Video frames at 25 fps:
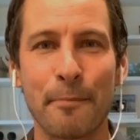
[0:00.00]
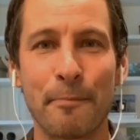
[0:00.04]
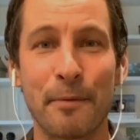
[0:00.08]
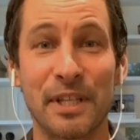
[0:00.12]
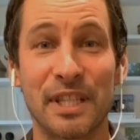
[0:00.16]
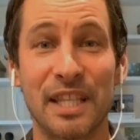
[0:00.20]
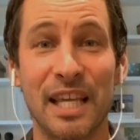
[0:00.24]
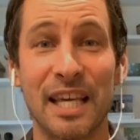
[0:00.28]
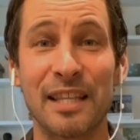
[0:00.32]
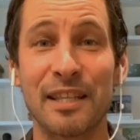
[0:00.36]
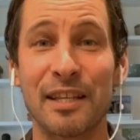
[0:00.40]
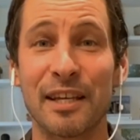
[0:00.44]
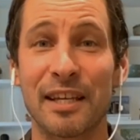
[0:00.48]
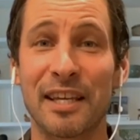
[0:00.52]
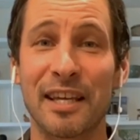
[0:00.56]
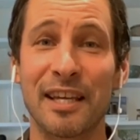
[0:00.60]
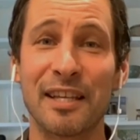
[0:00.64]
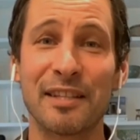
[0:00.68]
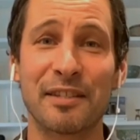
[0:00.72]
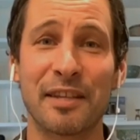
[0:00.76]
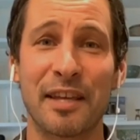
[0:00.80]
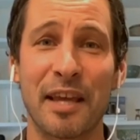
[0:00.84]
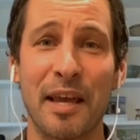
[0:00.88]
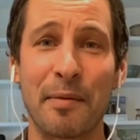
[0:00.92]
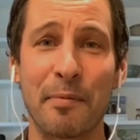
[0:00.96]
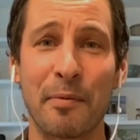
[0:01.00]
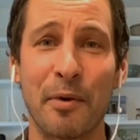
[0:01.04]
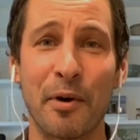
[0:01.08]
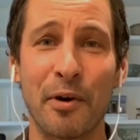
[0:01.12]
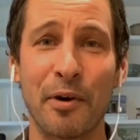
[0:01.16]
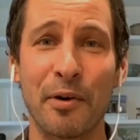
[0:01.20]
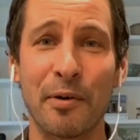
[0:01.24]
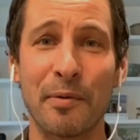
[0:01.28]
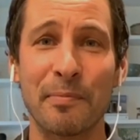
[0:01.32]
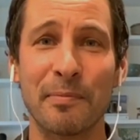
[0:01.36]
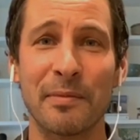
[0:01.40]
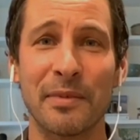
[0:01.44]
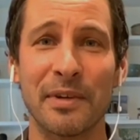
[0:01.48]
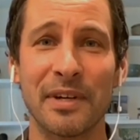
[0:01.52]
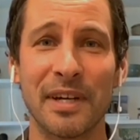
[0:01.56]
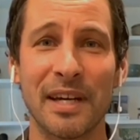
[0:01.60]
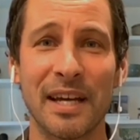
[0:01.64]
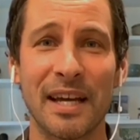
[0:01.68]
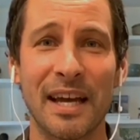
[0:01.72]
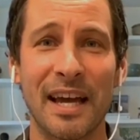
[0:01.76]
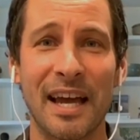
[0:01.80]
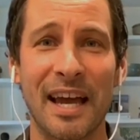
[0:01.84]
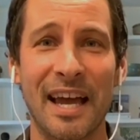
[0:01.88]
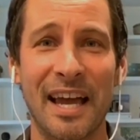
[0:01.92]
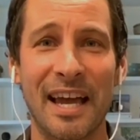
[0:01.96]
But then the kids came home
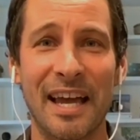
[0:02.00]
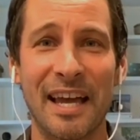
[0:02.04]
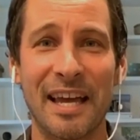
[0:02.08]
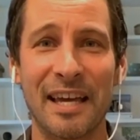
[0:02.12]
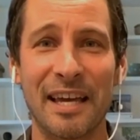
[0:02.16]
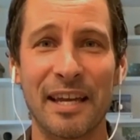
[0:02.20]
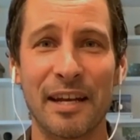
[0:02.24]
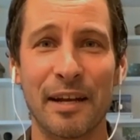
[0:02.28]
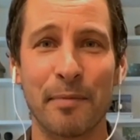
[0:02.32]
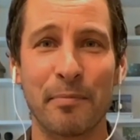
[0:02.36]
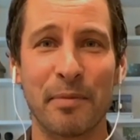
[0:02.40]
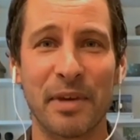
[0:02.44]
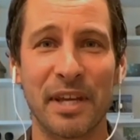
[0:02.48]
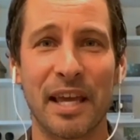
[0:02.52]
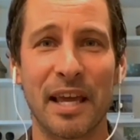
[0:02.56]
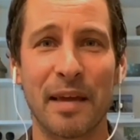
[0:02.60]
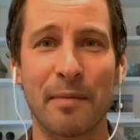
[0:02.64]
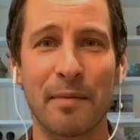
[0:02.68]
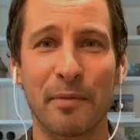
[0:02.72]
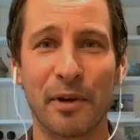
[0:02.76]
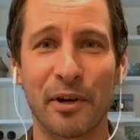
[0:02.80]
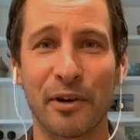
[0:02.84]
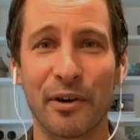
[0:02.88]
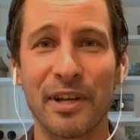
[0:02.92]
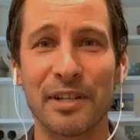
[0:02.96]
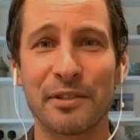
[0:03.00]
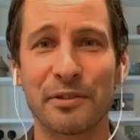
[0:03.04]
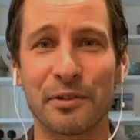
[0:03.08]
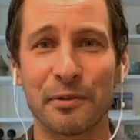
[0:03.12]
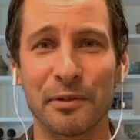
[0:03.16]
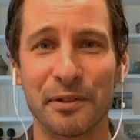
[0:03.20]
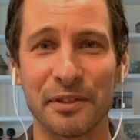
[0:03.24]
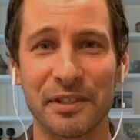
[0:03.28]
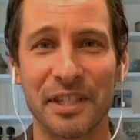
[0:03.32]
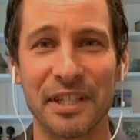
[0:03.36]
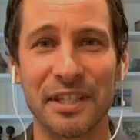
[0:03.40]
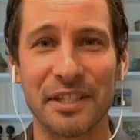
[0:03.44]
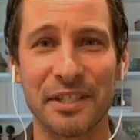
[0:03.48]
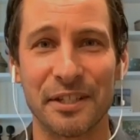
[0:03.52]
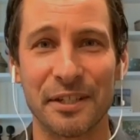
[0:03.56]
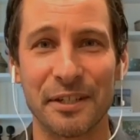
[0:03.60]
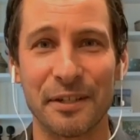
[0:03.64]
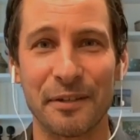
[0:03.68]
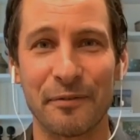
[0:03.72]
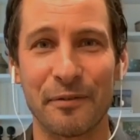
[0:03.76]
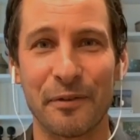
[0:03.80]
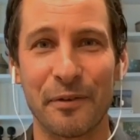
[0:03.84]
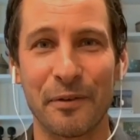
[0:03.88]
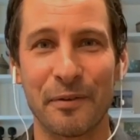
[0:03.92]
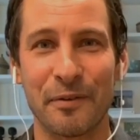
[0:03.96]
and I became a grade school
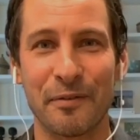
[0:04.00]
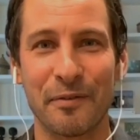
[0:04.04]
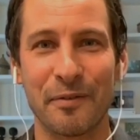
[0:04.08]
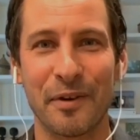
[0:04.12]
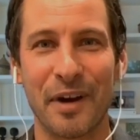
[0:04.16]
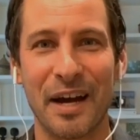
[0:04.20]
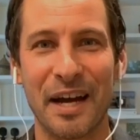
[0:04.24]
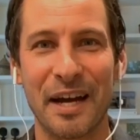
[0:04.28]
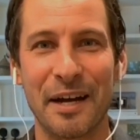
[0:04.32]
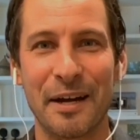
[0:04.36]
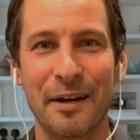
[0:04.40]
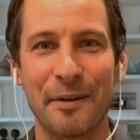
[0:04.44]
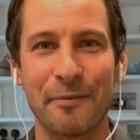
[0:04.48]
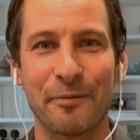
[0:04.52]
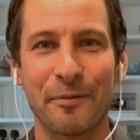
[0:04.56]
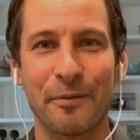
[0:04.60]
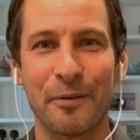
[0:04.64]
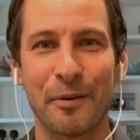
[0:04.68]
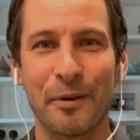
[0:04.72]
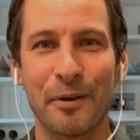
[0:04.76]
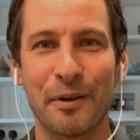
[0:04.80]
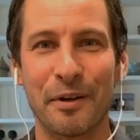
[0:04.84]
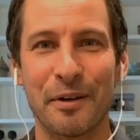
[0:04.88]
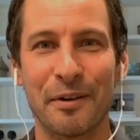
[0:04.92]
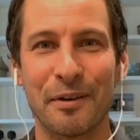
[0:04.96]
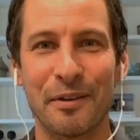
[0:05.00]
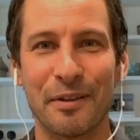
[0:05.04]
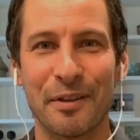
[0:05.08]
teacher for uh, for